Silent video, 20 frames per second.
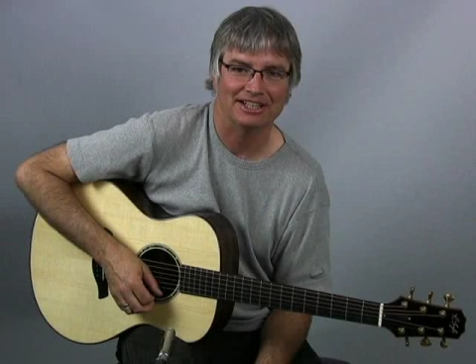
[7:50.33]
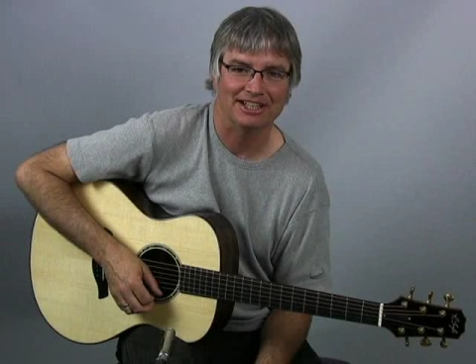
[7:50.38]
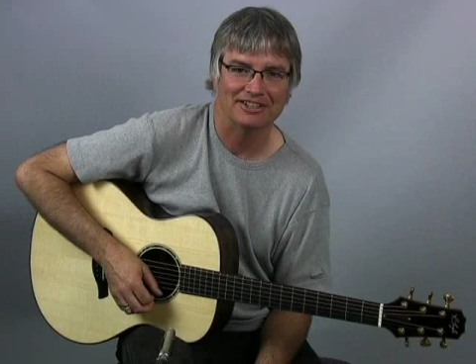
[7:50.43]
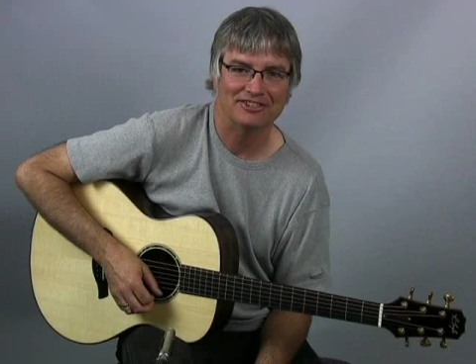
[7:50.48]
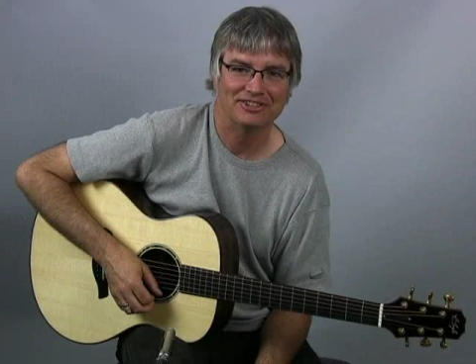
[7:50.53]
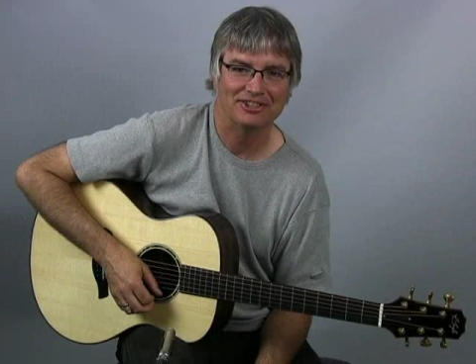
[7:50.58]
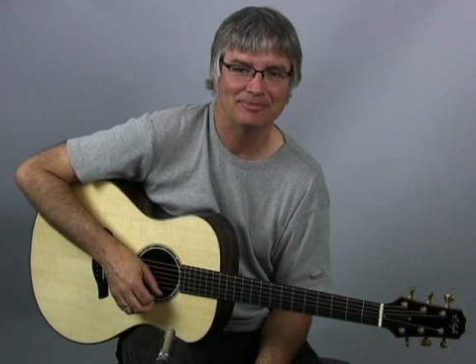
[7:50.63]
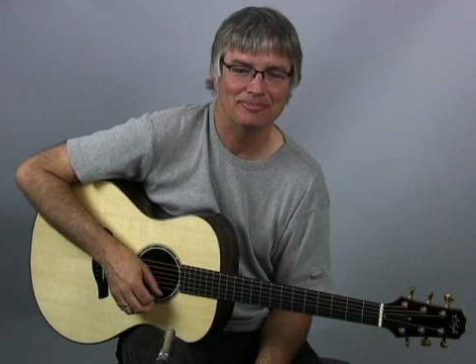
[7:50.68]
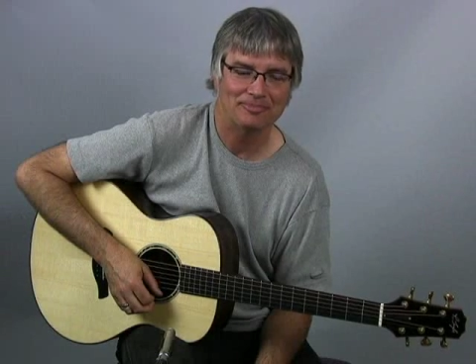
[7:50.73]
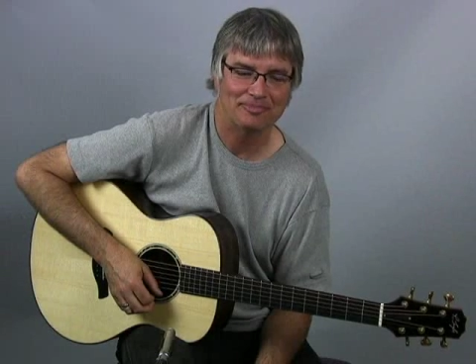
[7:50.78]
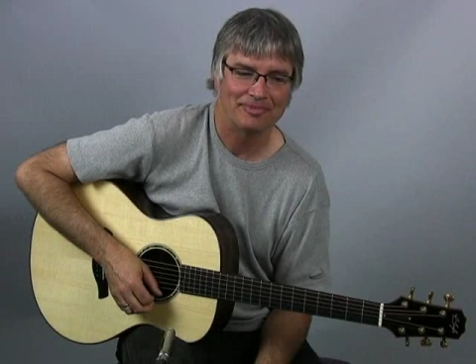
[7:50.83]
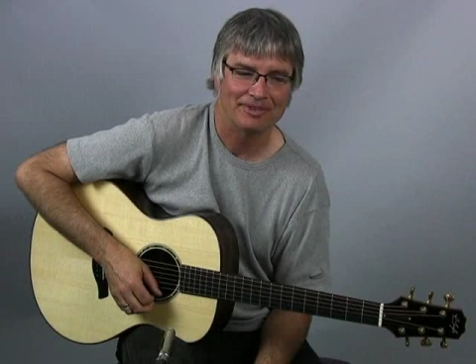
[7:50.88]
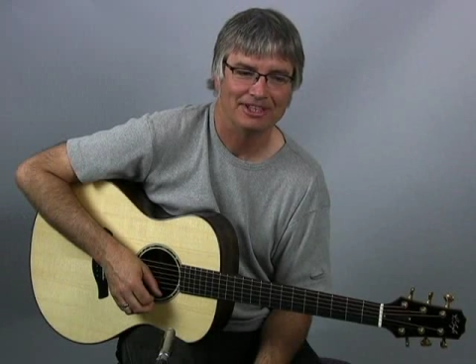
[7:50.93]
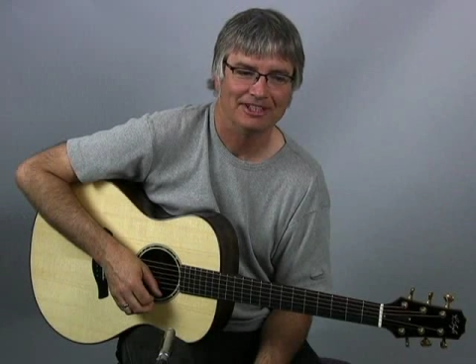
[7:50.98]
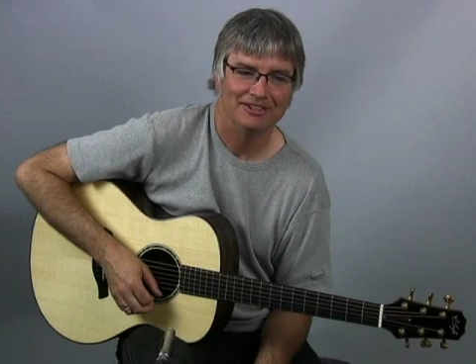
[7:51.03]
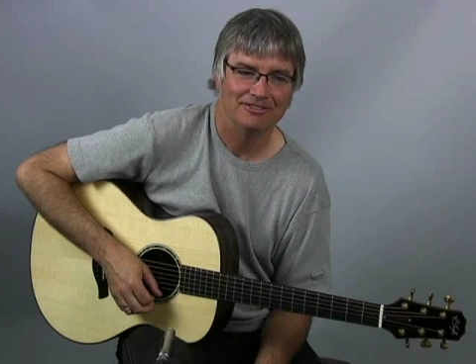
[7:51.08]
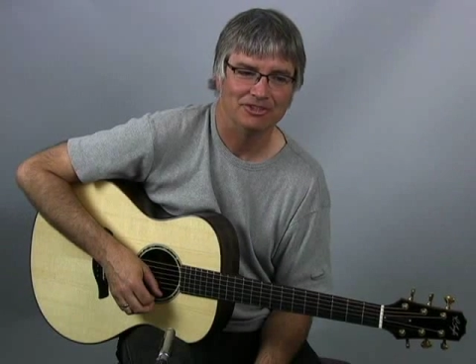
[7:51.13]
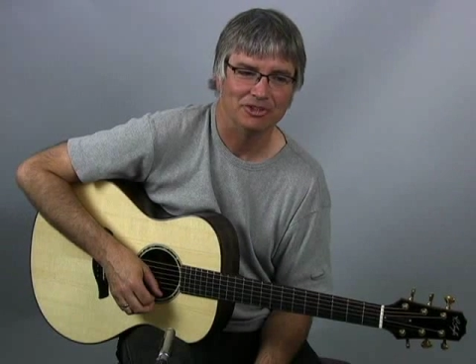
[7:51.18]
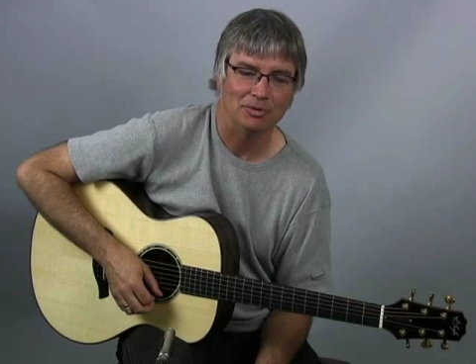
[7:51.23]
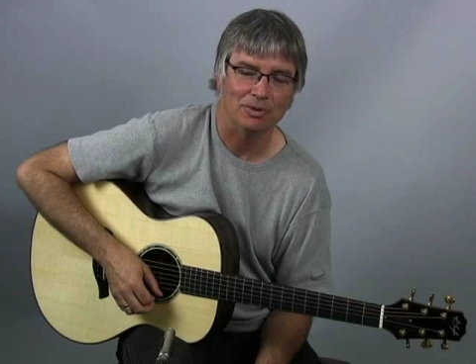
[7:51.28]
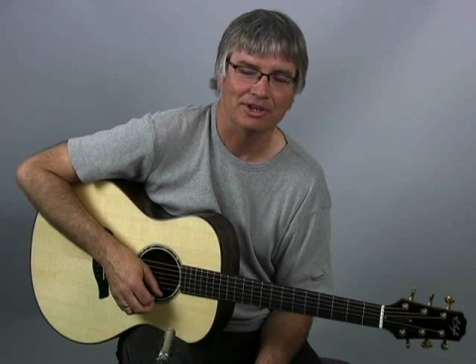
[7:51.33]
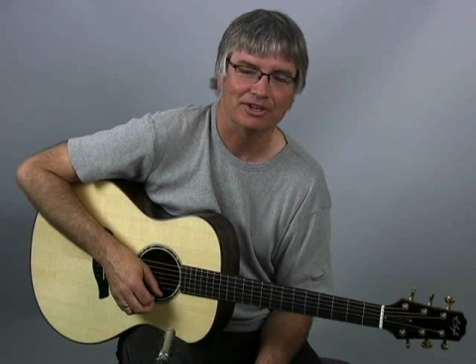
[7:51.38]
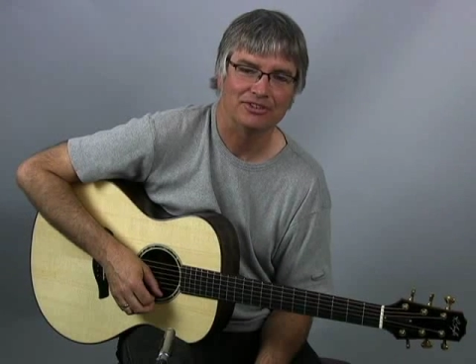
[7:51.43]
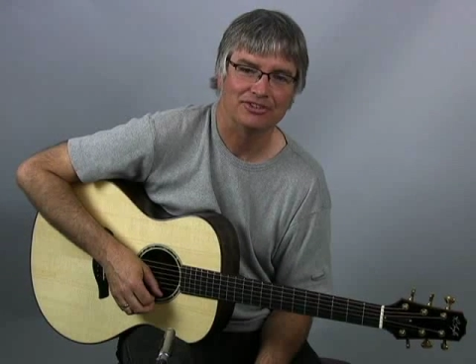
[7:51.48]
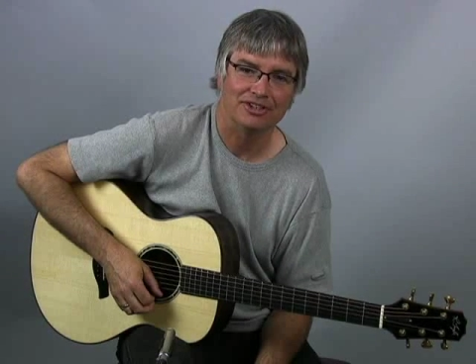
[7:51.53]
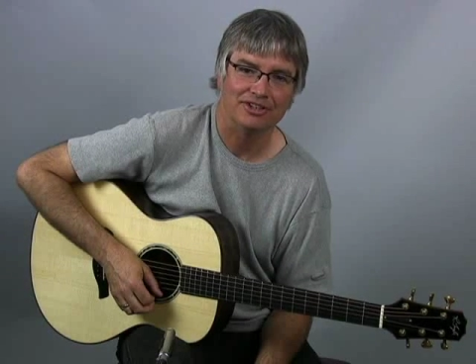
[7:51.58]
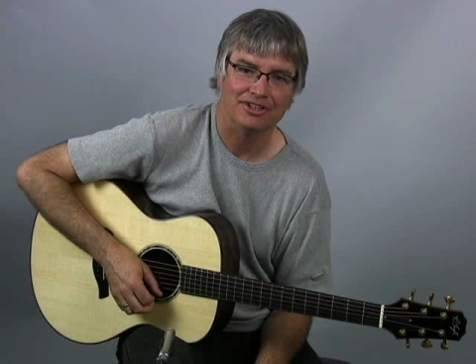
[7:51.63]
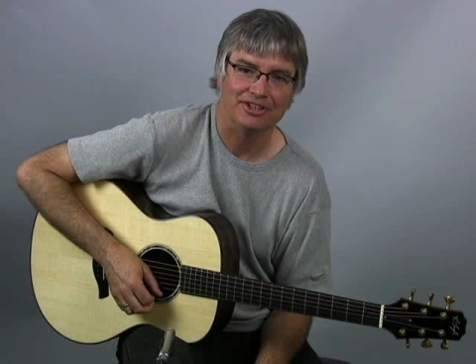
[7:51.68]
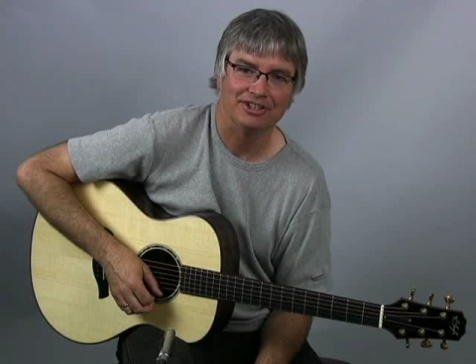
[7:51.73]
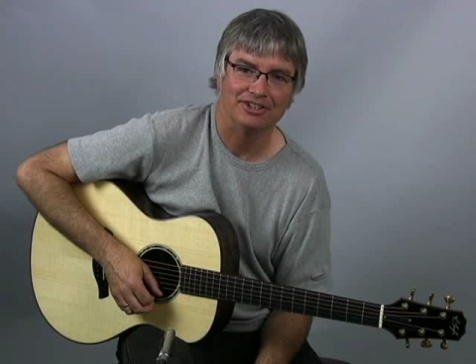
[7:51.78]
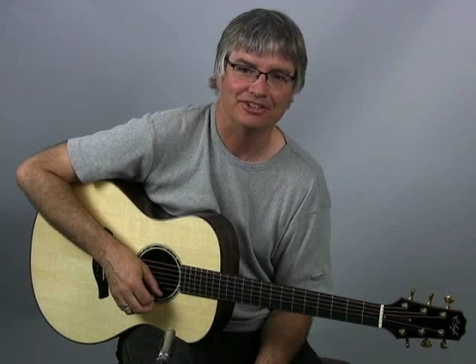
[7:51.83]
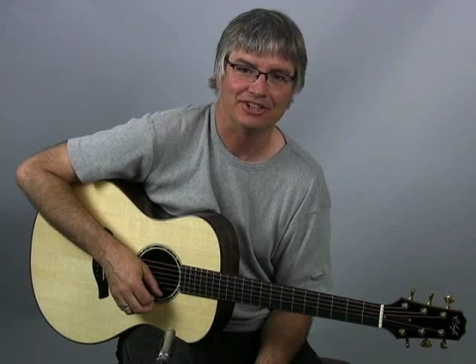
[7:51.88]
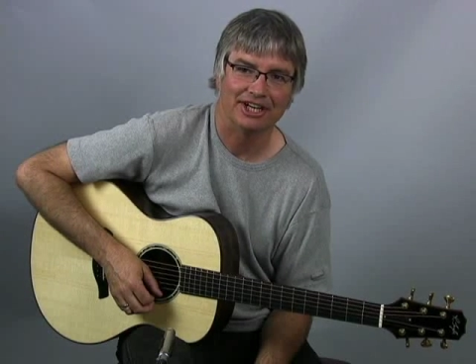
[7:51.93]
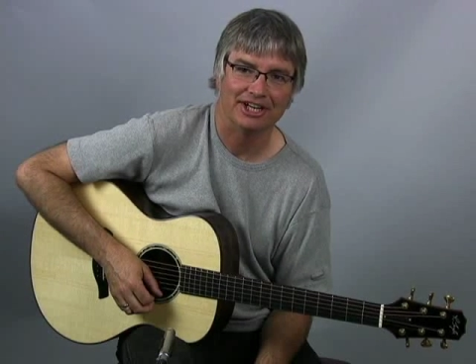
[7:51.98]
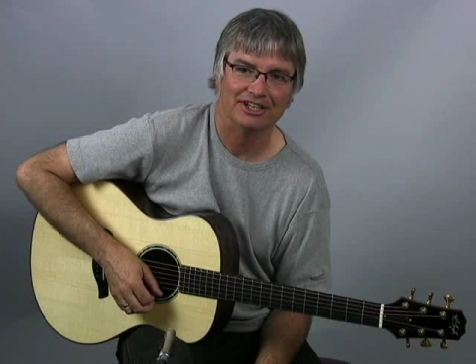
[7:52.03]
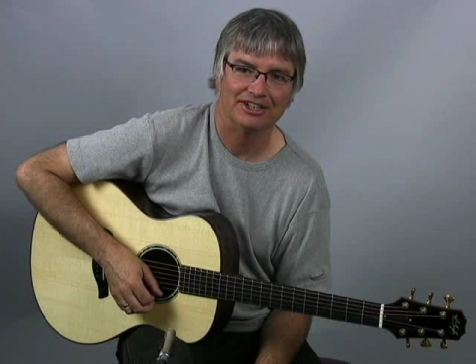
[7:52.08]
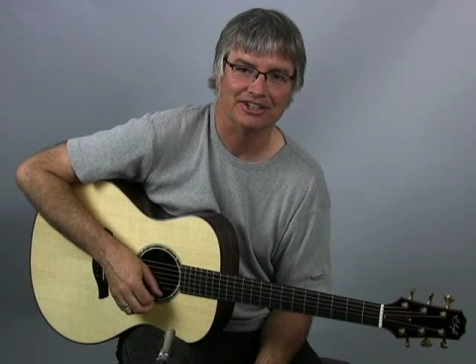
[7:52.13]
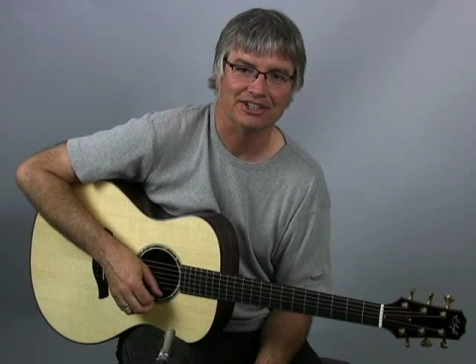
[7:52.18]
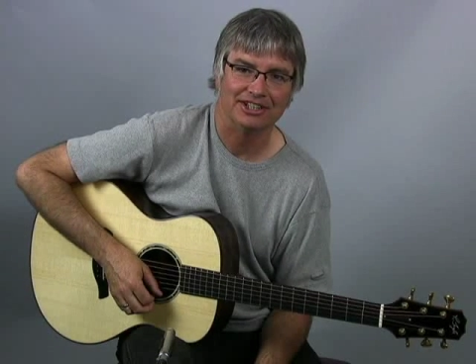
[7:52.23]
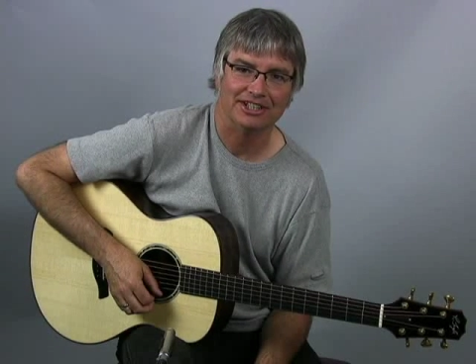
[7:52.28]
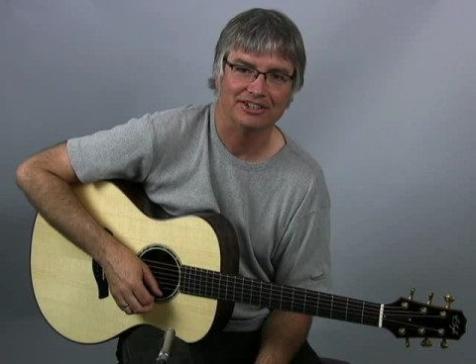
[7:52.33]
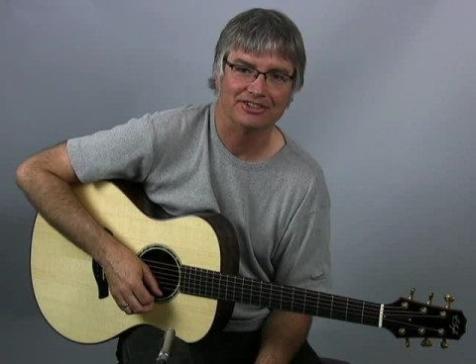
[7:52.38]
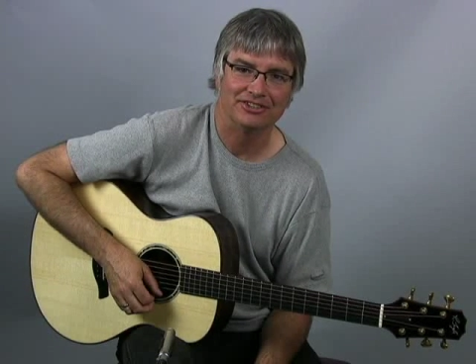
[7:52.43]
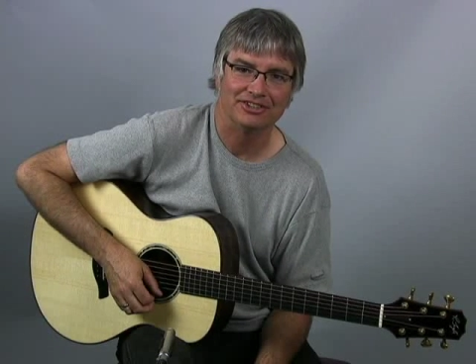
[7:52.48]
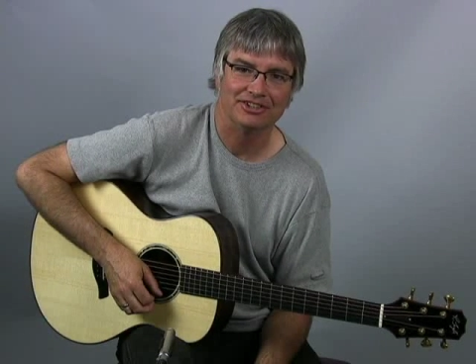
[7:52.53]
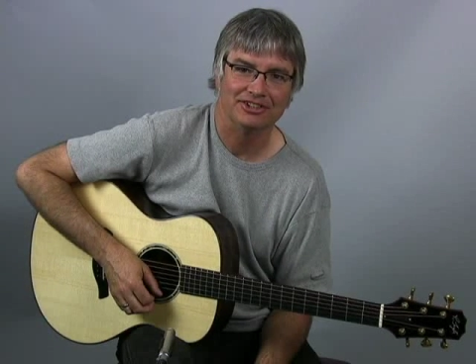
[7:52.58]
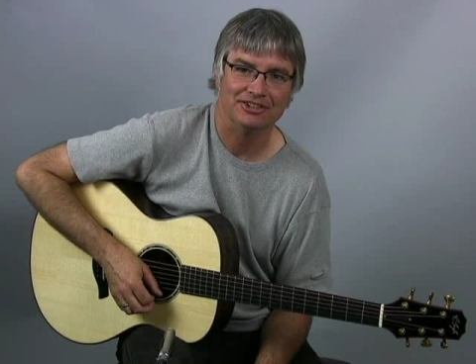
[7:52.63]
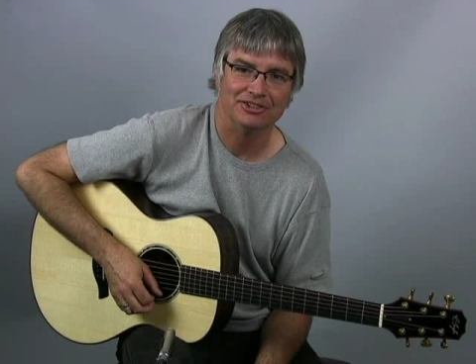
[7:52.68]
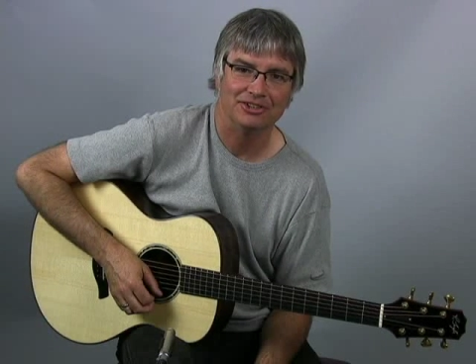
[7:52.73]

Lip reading: lesson. If you want to see the entire lesson,